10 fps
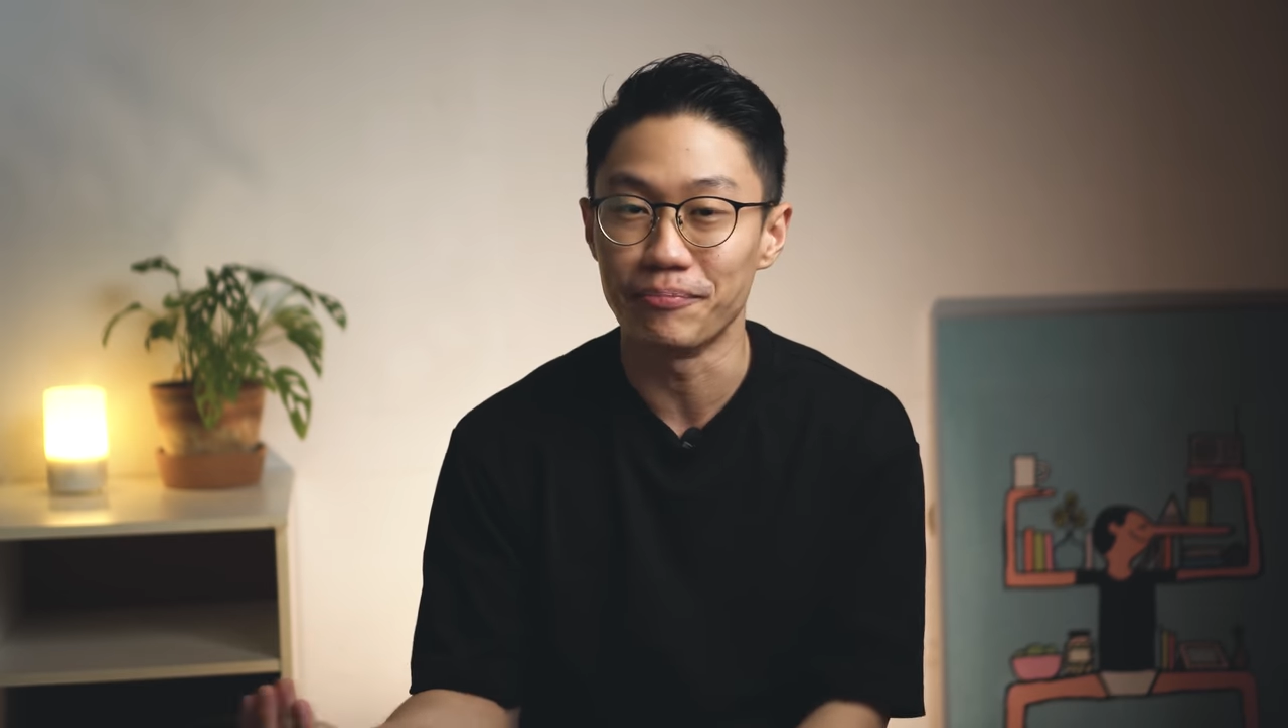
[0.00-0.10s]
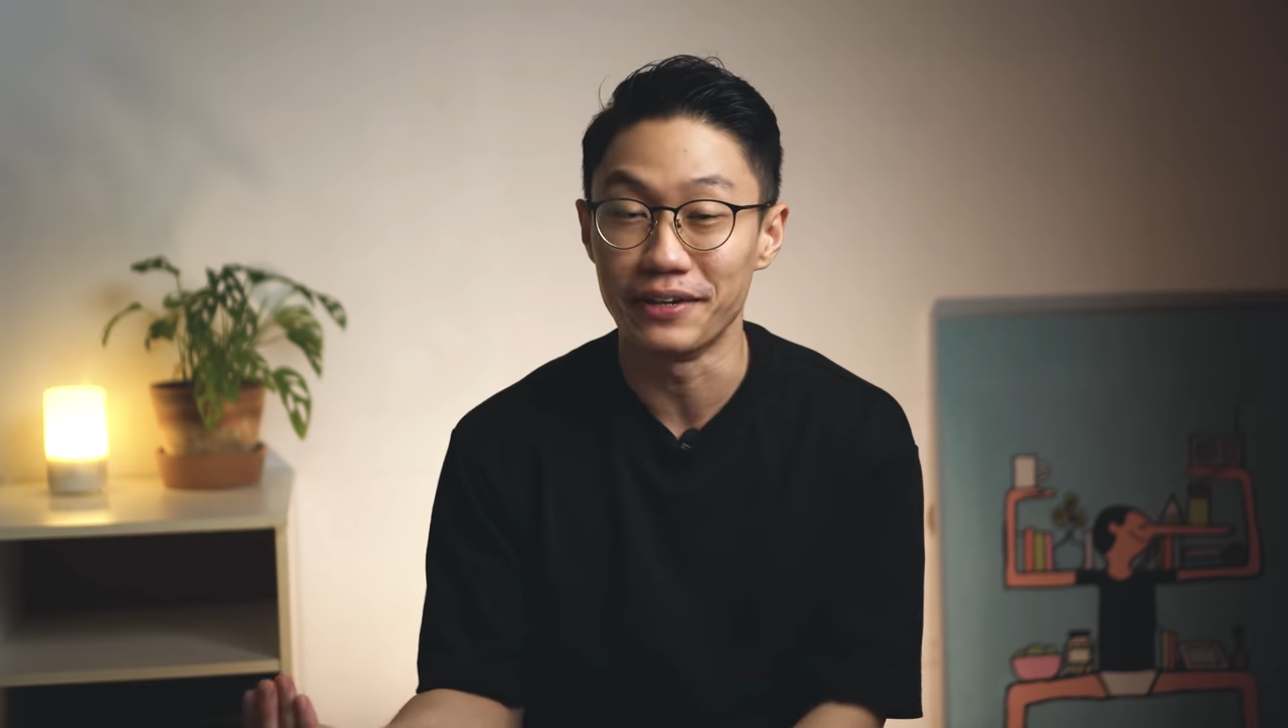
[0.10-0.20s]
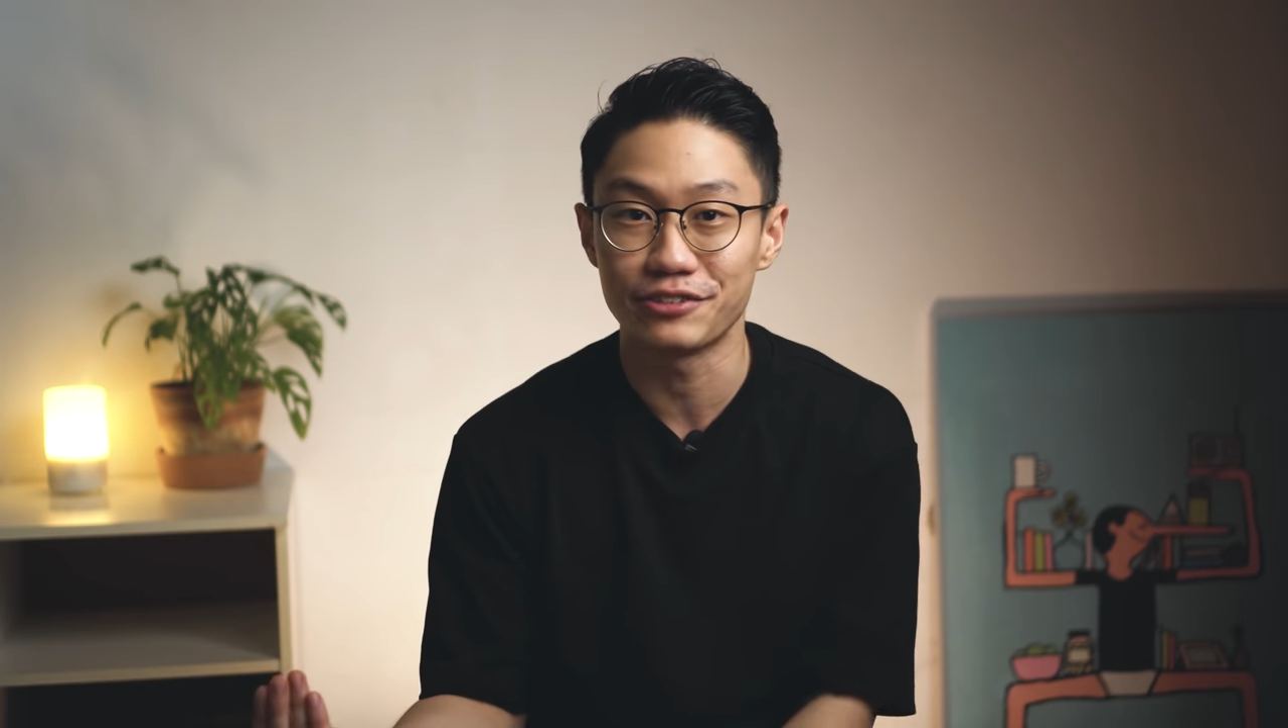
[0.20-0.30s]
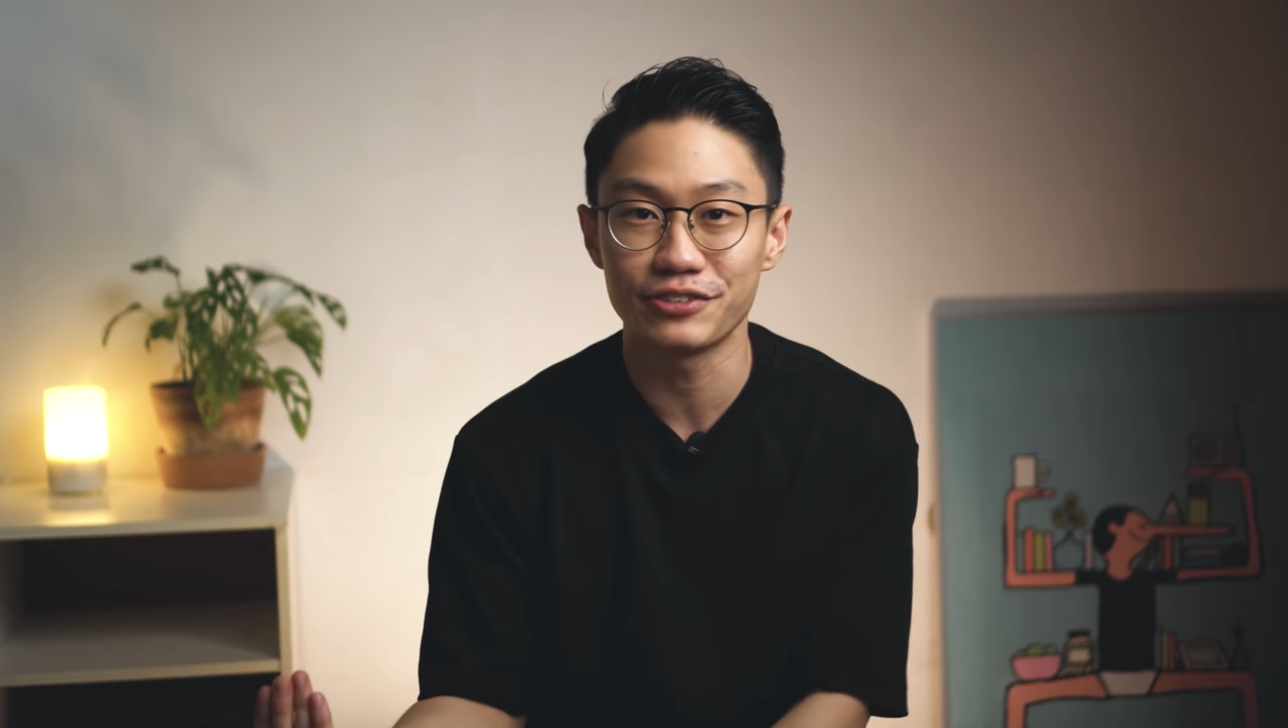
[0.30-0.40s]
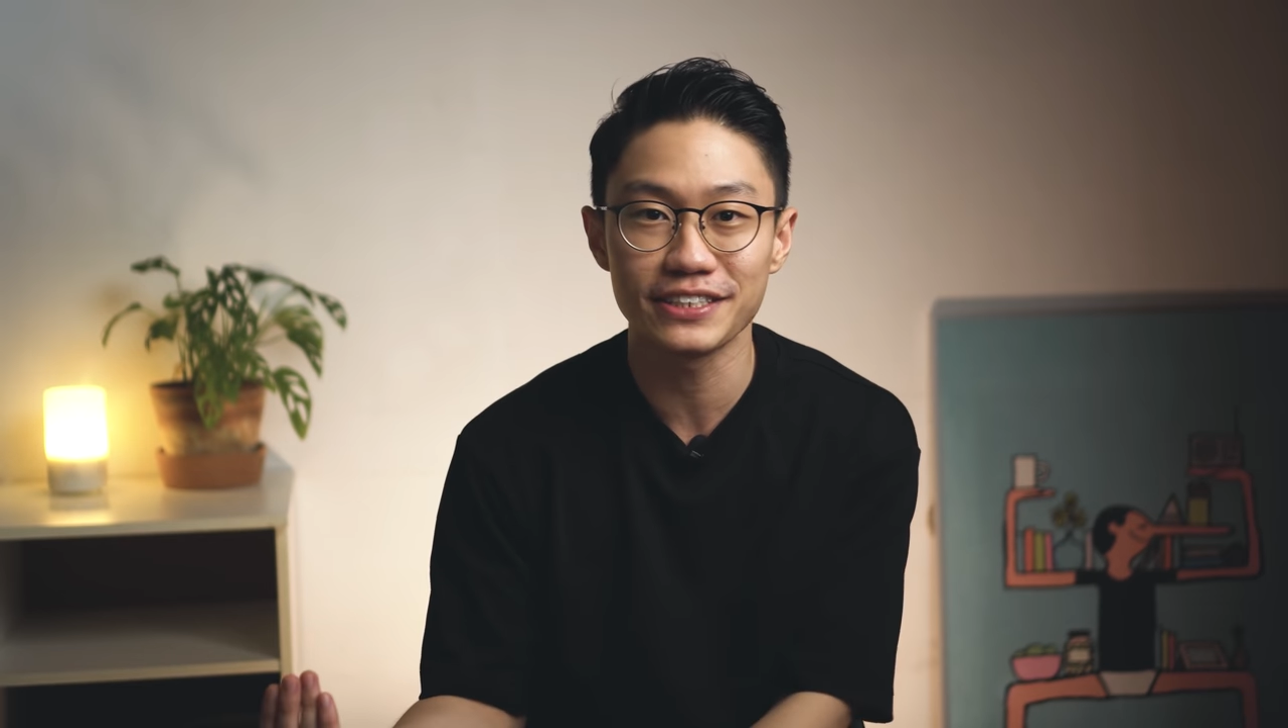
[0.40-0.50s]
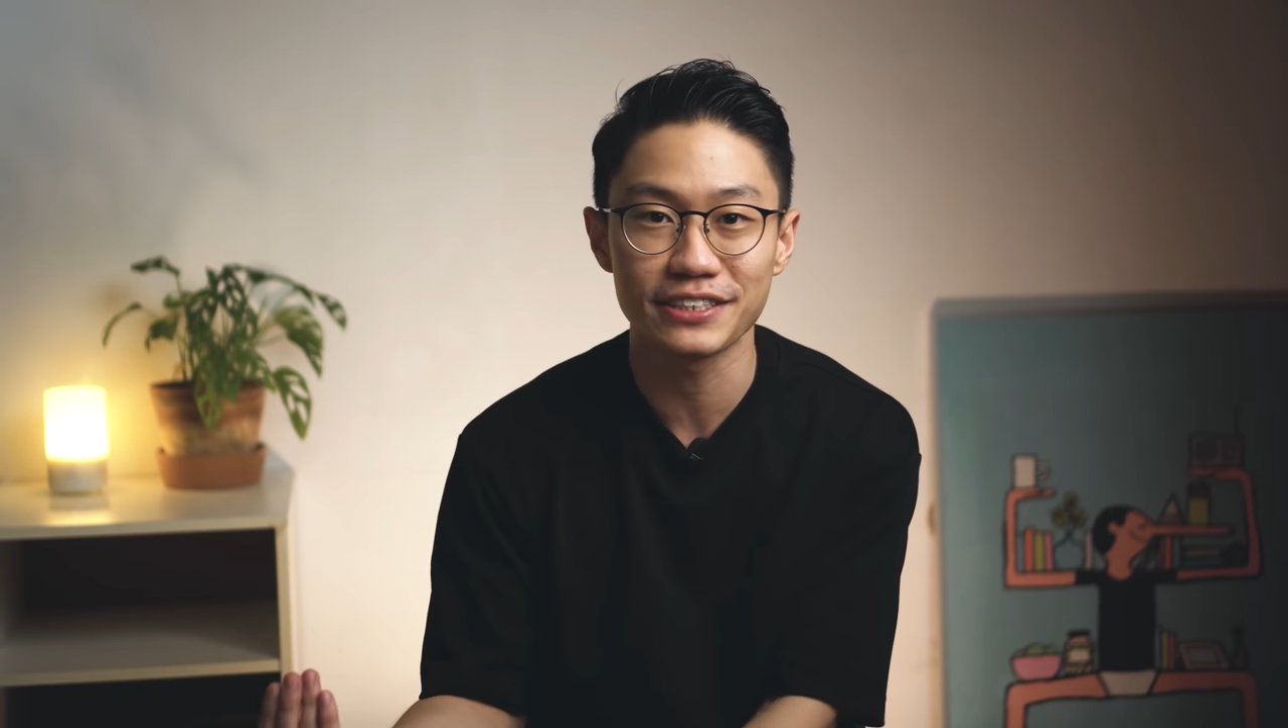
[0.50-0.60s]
military